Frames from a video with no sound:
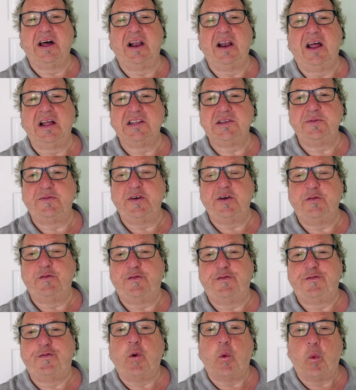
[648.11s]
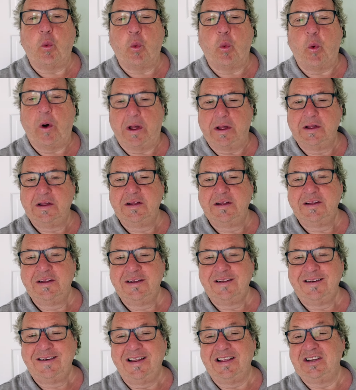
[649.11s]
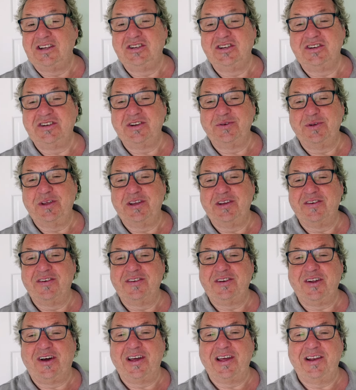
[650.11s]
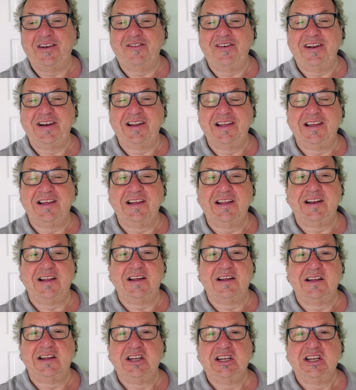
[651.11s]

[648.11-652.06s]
I like to feel full, like you should do when you're dieting, really, you know.